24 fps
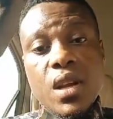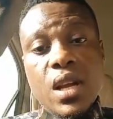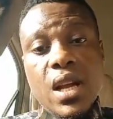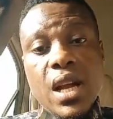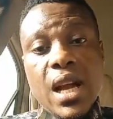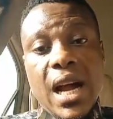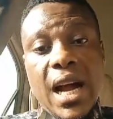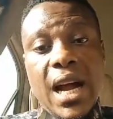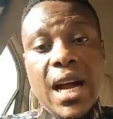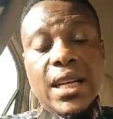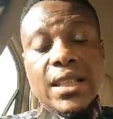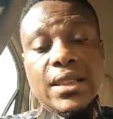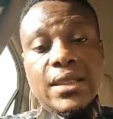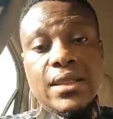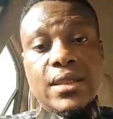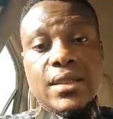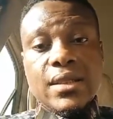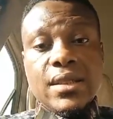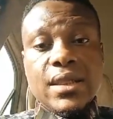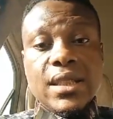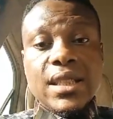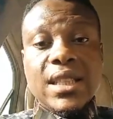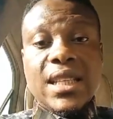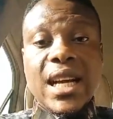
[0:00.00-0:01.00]
and
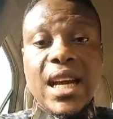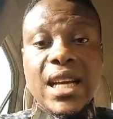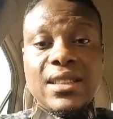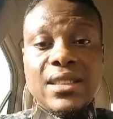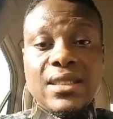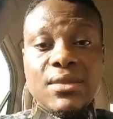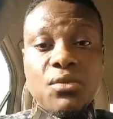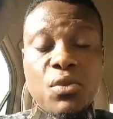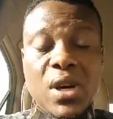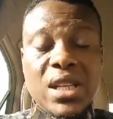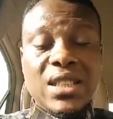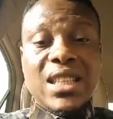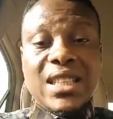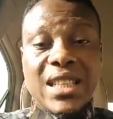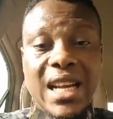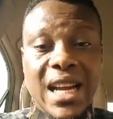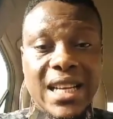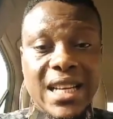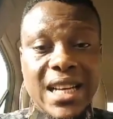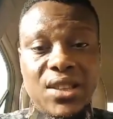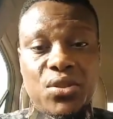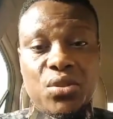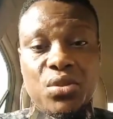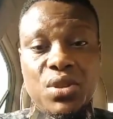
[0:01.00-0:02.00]
when they
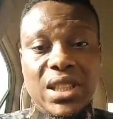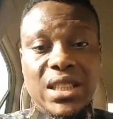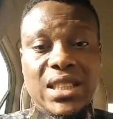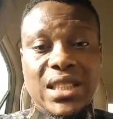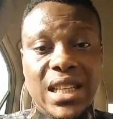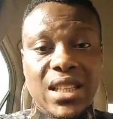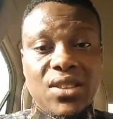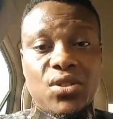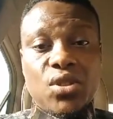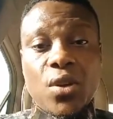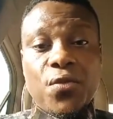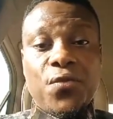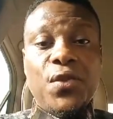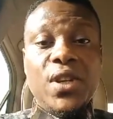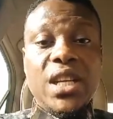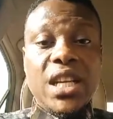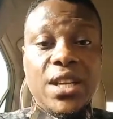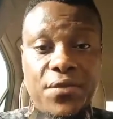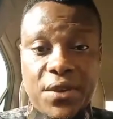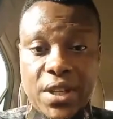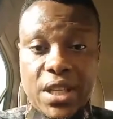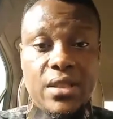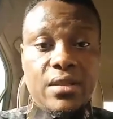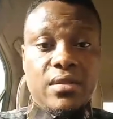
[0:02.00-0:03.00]
not get to the sense of
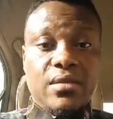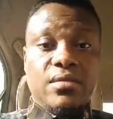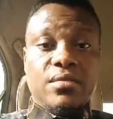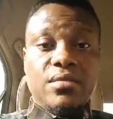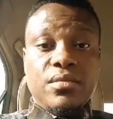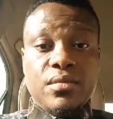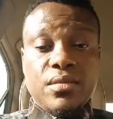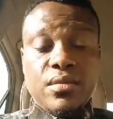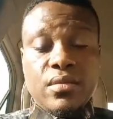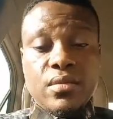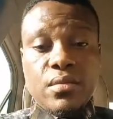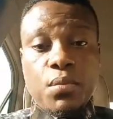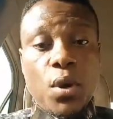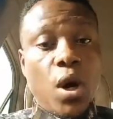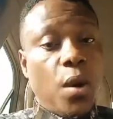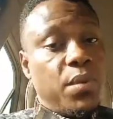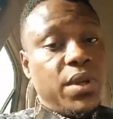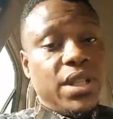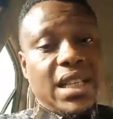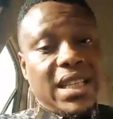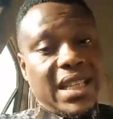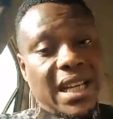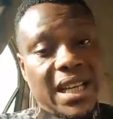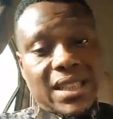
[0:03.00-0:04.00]
living,
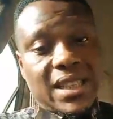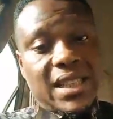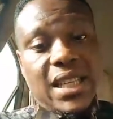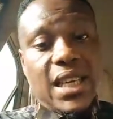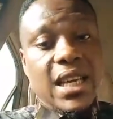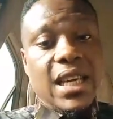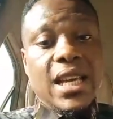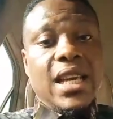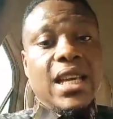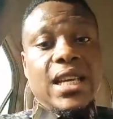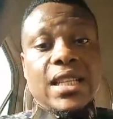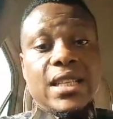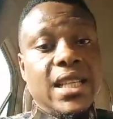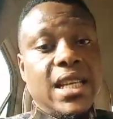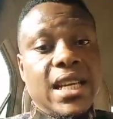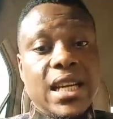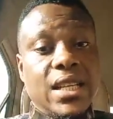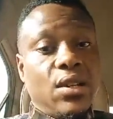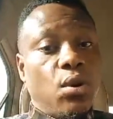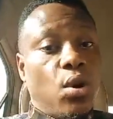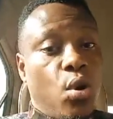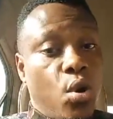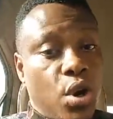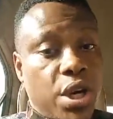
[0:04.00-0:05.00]
probably they not see they are
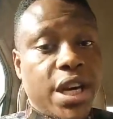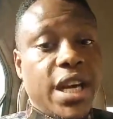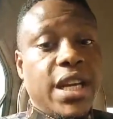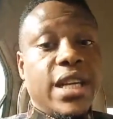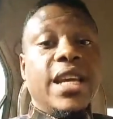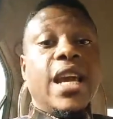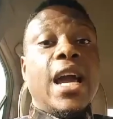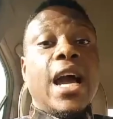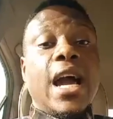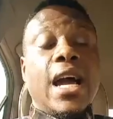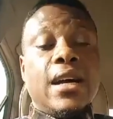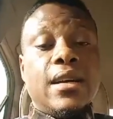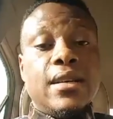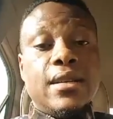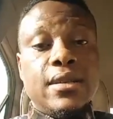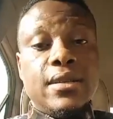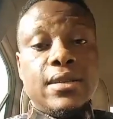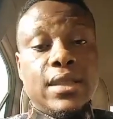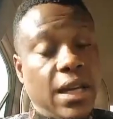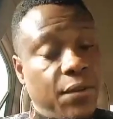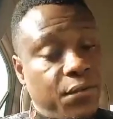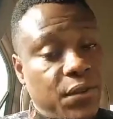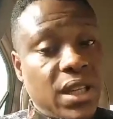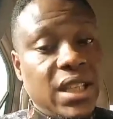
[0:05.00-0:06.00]
not okay there.
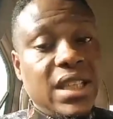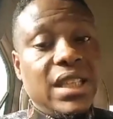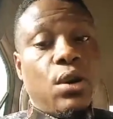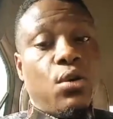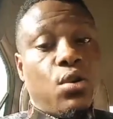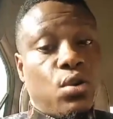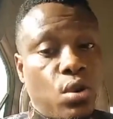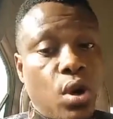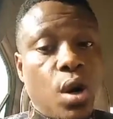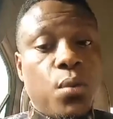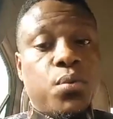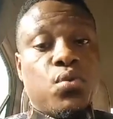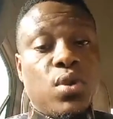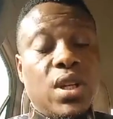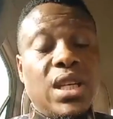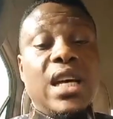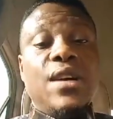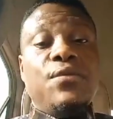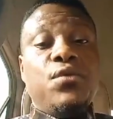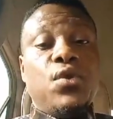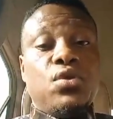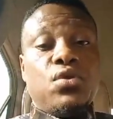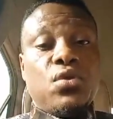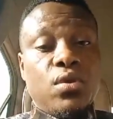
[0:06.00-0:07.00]
Definitely they will grow up to a
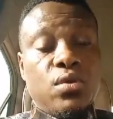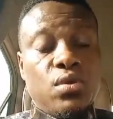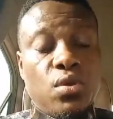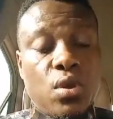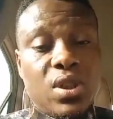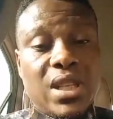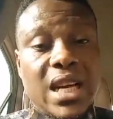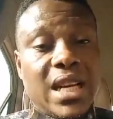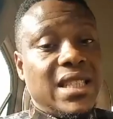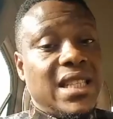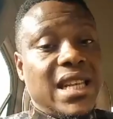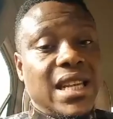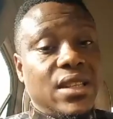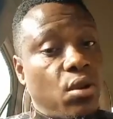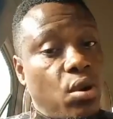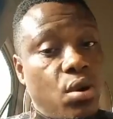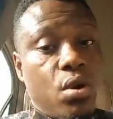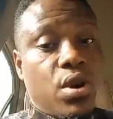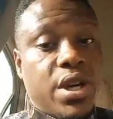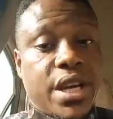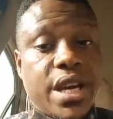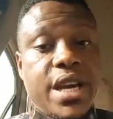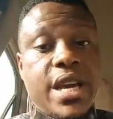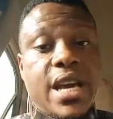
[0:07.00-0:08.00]
level to know that they are not
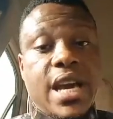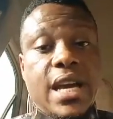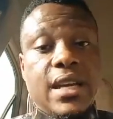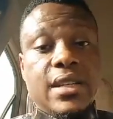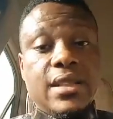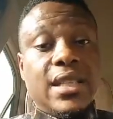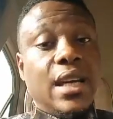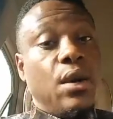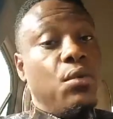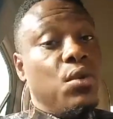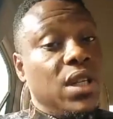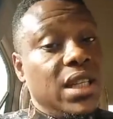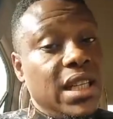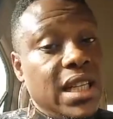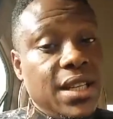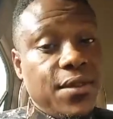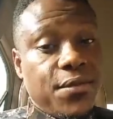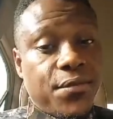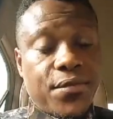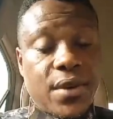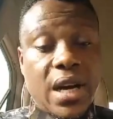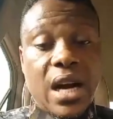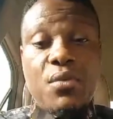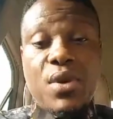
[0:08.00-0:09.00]
okay here. They will
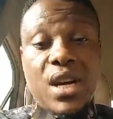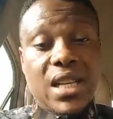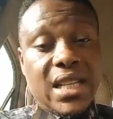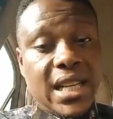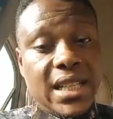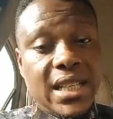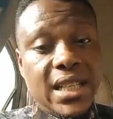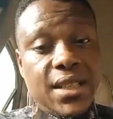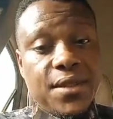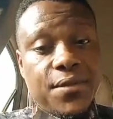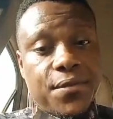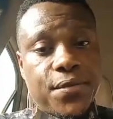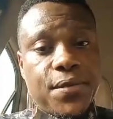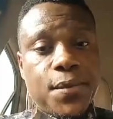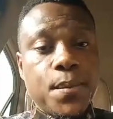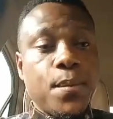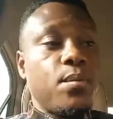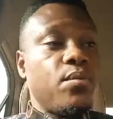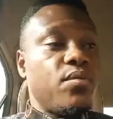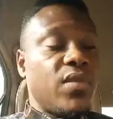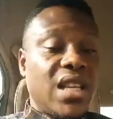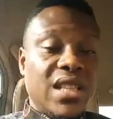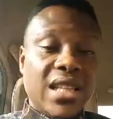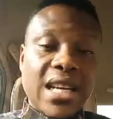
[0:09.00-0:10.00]
leave. And when they leave,
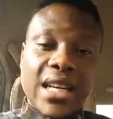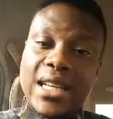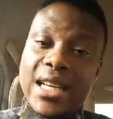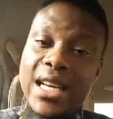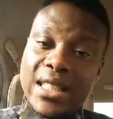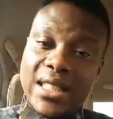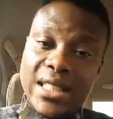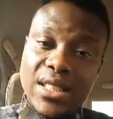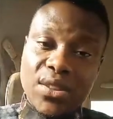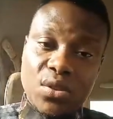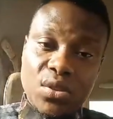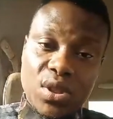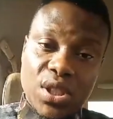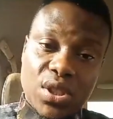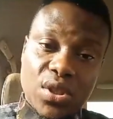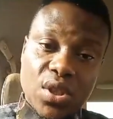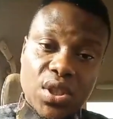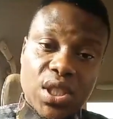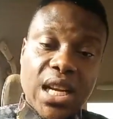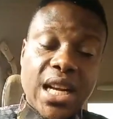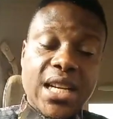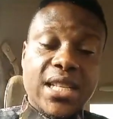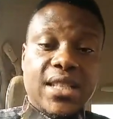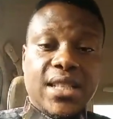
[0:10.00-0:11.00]
they get into the
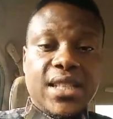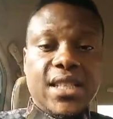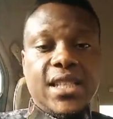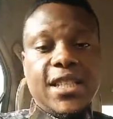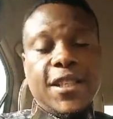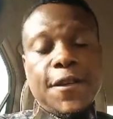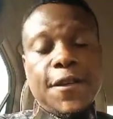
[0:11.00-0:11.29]
society